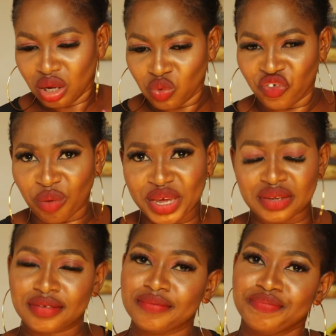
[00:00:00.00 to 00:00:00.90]

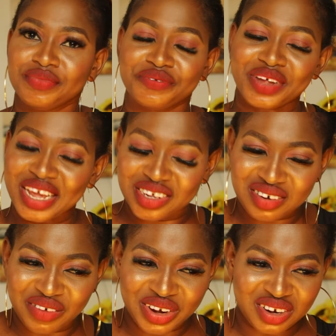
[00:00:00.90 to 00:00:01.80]
vomit. For
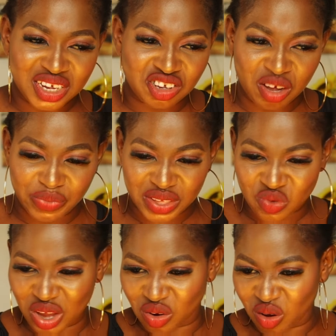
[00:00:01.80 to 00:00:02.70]
Nigeria, we know they chop
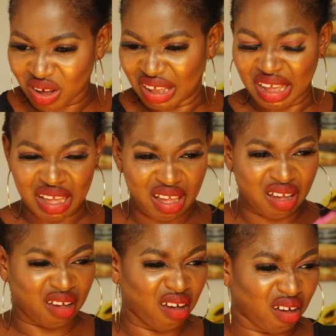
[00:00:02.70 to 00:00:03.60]
this one,
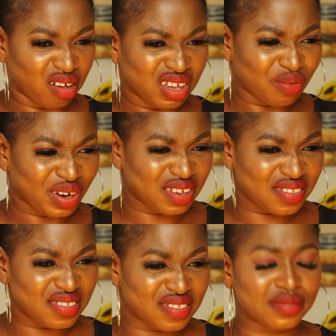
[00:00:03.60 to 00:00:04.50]
oh, what
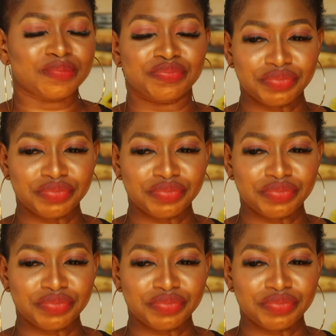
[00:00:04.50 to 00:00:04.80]
is this?